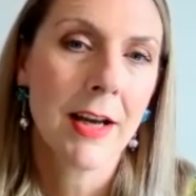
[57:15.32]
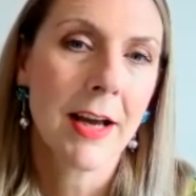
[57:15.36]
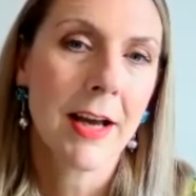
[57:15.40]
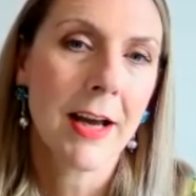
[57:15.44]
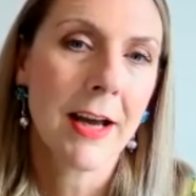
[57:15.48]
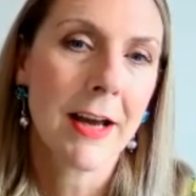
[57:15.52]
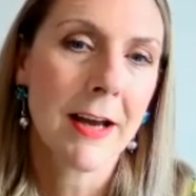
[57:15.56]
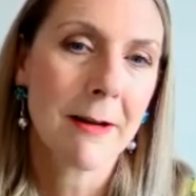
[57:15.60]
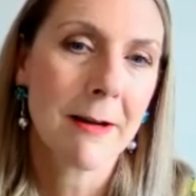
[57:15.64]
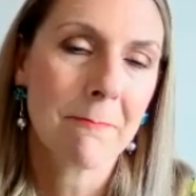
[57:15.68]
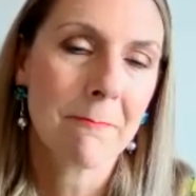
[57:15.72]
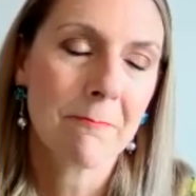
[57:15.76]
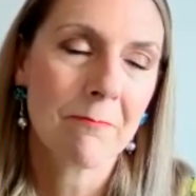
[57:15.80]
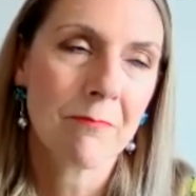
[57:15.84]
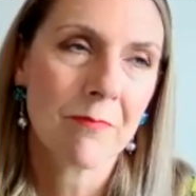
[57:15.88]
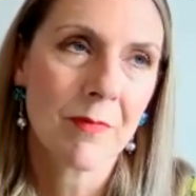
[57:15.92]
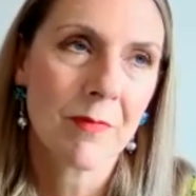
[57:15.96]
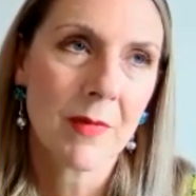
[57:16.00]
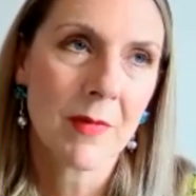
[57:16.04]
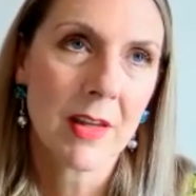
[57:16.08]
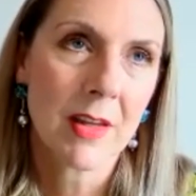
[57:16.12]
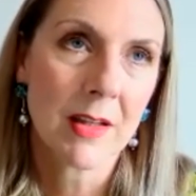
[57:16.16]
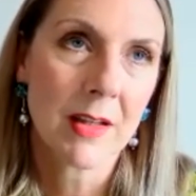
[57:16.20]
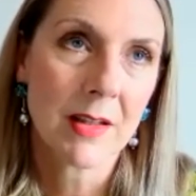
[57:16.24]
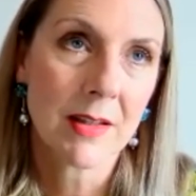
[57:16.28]

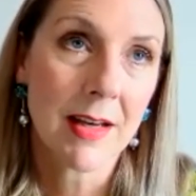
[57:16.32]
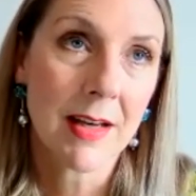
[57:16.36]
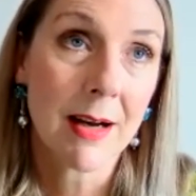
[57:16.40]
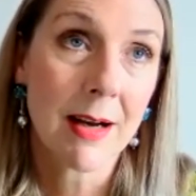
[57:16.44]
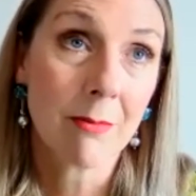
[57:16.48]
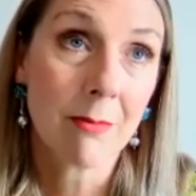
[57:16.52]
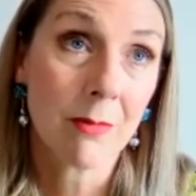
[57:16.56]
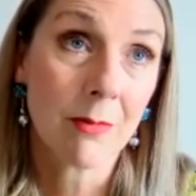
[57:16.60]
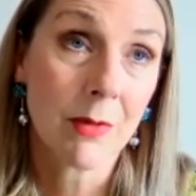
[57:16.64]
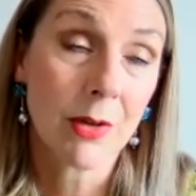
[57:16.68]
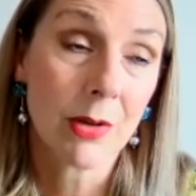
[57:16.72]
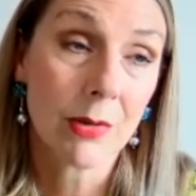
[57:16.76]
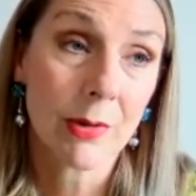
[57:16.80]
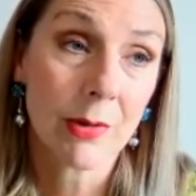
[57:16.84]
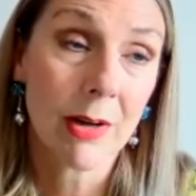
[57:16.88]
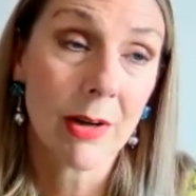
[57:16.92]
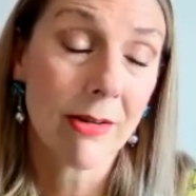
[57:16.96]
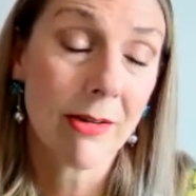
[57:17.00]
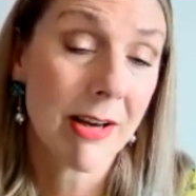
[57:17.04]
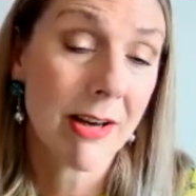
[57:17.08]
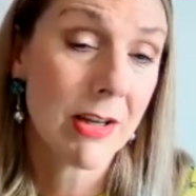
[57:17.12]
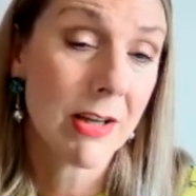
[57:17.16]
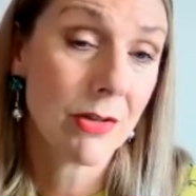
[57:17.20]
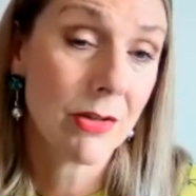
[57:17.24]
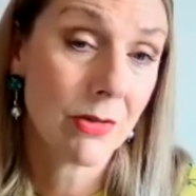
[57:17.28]
that's happened throughout
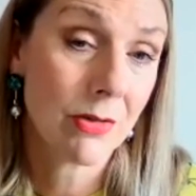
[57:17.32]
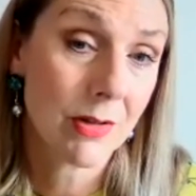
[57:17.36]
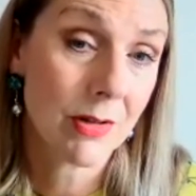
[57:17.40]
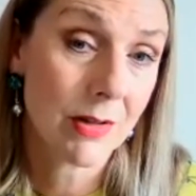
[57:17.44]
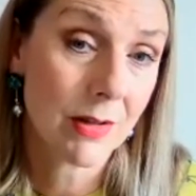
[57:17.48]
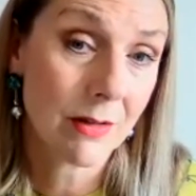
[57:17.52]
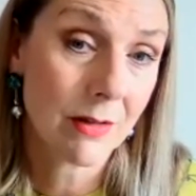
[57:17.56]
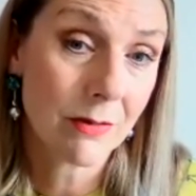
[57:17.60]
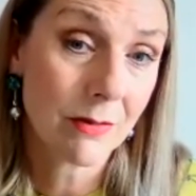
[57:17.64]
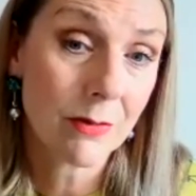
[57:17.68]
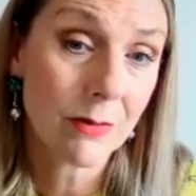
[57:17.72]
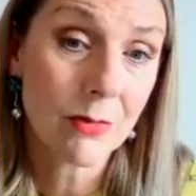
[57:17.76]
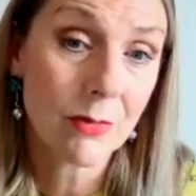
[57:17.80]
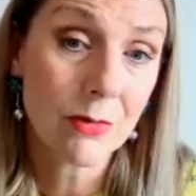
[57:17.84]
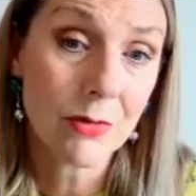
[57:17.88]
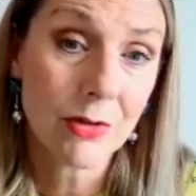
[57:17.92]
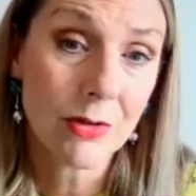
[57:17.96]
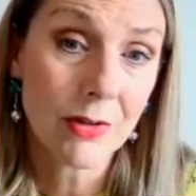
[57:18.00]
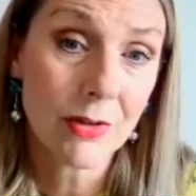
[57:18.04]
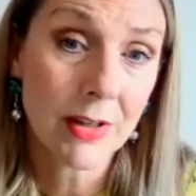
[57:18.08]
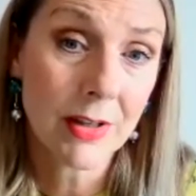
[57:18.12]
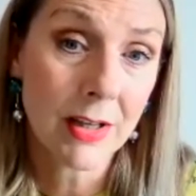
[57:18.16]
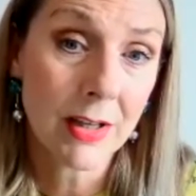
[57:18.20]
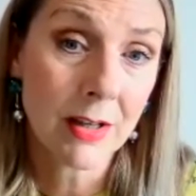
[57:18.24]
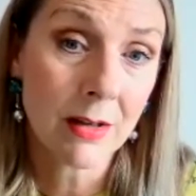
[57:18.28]
histories,
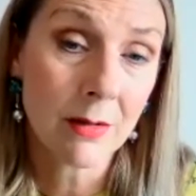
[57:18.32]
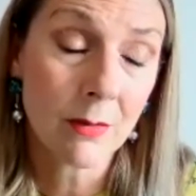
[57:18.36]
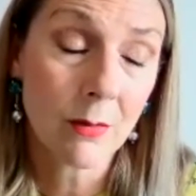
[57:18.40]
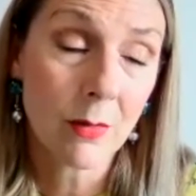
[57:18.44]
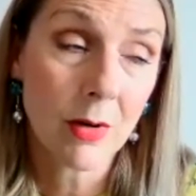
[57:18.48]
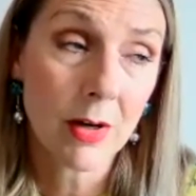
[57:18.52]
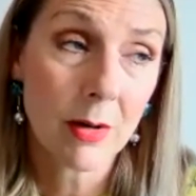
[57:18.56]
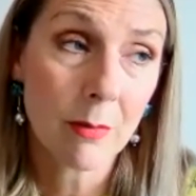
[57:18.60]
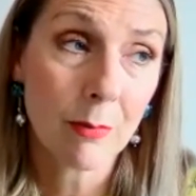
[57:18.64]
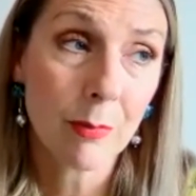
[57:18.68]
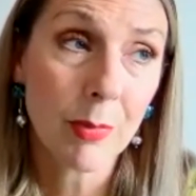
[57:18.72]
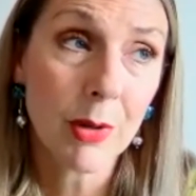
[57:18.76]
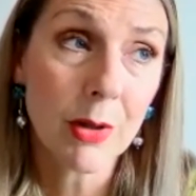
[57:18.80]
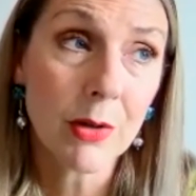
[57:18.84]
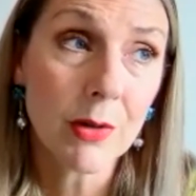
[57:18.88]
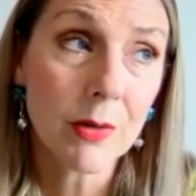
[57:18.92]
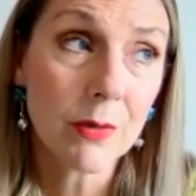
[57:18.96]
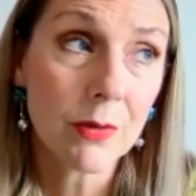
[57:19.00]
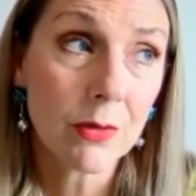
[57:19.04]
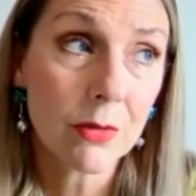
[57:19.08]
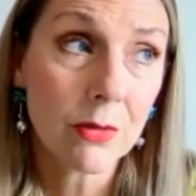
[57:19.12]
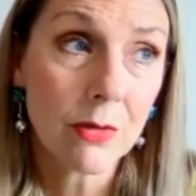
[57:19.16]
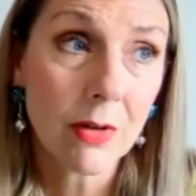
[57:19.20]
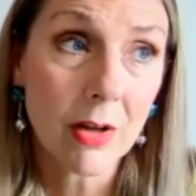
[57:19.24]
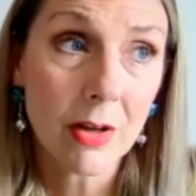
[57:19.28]
unfortunately, where
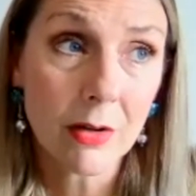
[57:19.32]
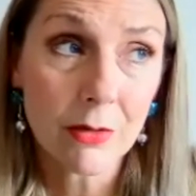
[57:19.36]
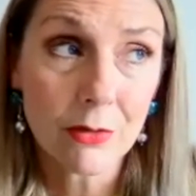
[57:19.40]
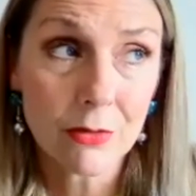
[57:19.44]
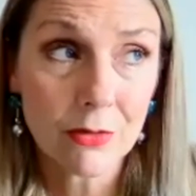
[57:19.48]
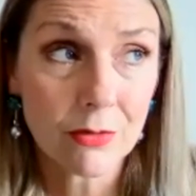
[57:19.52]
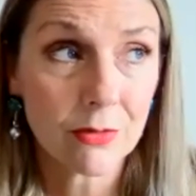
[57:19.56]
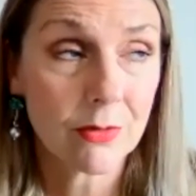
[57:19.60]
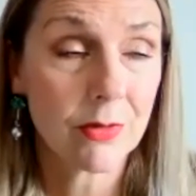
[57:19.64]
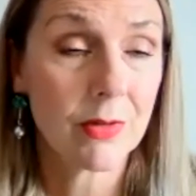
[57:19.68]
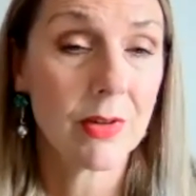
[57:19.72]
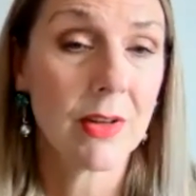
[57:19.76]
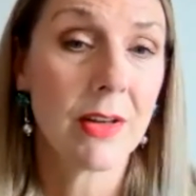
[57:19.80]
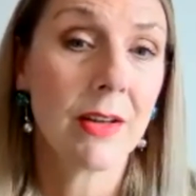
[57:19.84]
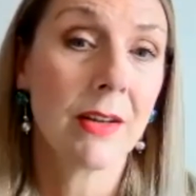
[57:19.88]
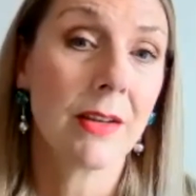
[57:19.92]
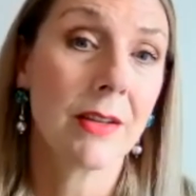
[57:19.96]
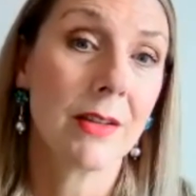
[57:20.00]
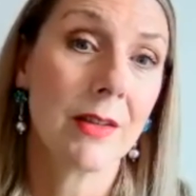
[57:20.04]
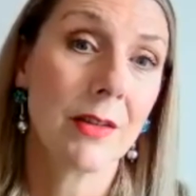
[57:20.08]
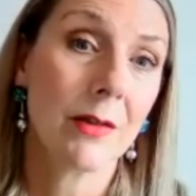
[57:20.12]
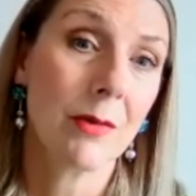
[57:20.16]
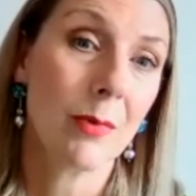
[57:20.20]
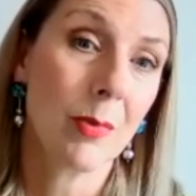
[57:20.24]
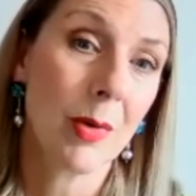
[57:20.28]
beautiful cultural things
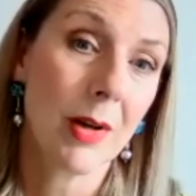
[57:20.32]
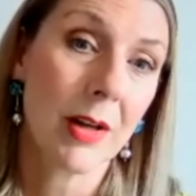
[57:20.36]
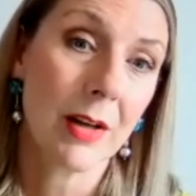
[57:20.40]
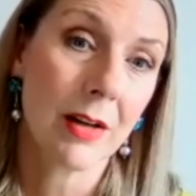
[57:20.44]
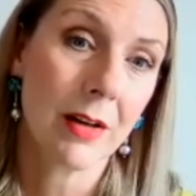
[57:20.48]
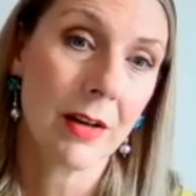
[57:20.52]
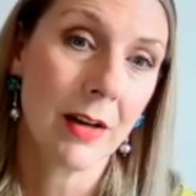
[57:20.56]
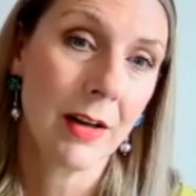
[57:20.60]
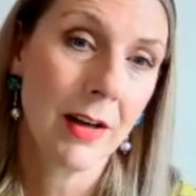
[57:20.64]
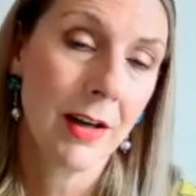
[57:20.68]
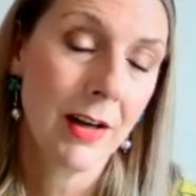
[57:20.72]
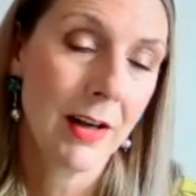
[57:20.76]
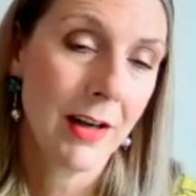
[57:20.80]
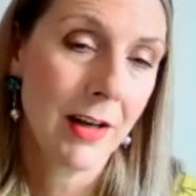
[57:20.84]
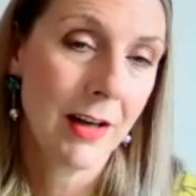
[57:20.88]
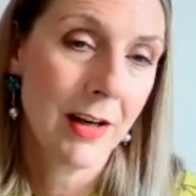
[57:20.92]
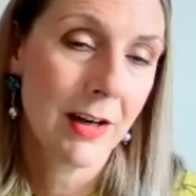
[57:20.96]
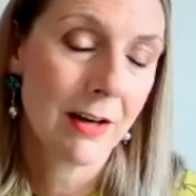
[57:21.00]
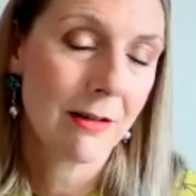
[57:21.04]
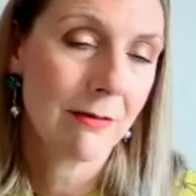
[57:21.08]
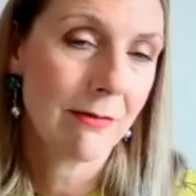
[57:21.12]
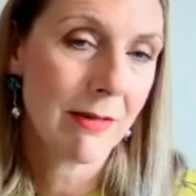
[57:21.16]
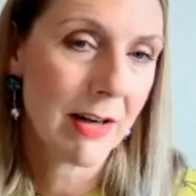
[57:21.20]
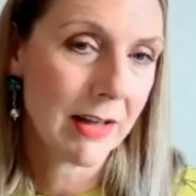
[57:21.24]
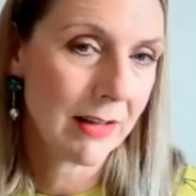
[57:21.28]
have been
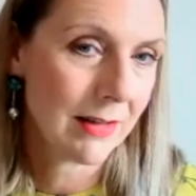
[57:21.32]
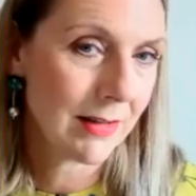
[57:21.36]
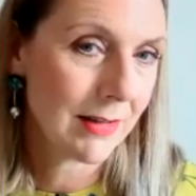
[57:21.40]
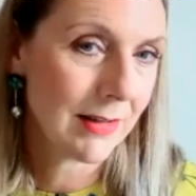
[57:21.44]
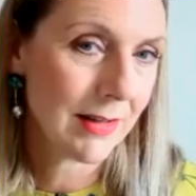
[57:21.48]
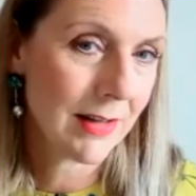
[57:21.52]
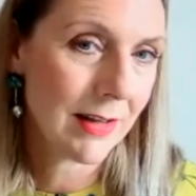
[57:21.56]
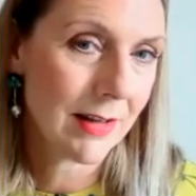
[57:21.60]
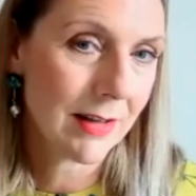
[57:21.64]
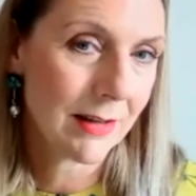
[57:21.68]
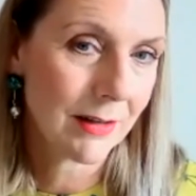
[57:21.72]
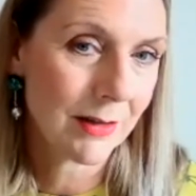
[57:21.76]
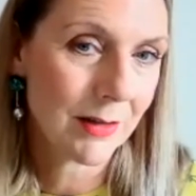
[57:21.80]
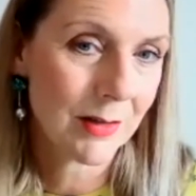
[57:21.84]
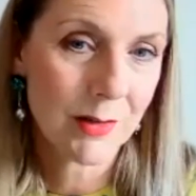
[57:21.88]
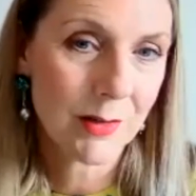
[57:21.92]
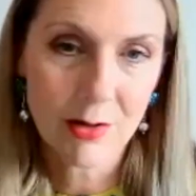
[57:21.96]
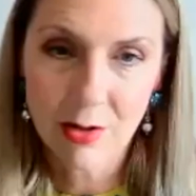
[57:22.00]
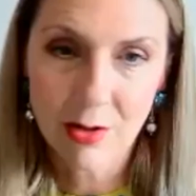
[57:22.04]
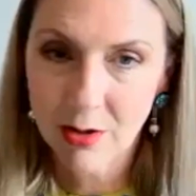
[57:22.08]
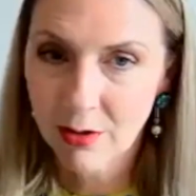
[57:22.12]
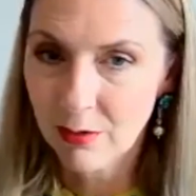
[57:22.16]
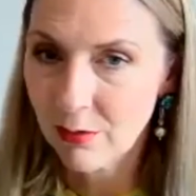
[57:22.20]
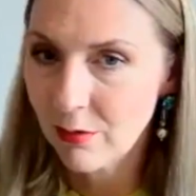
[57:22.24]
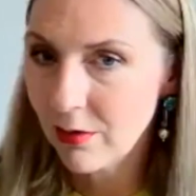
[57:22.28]
ransacked,
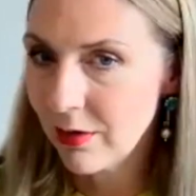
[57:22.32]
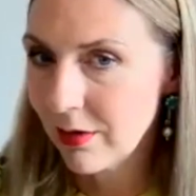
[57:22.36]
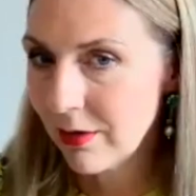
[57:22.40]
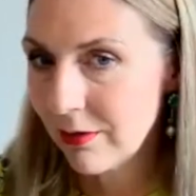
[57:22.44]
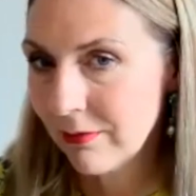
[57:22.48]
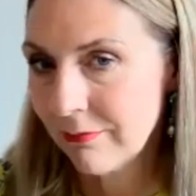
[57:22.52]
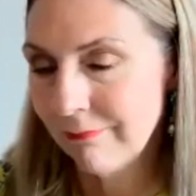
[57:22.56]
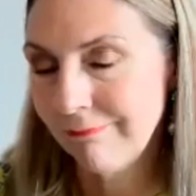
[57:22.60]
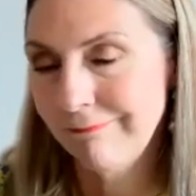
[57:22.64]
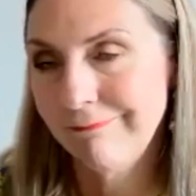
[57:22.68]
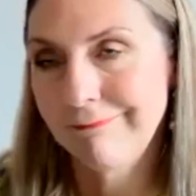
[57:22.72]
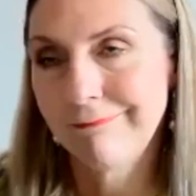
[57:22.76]
stolen,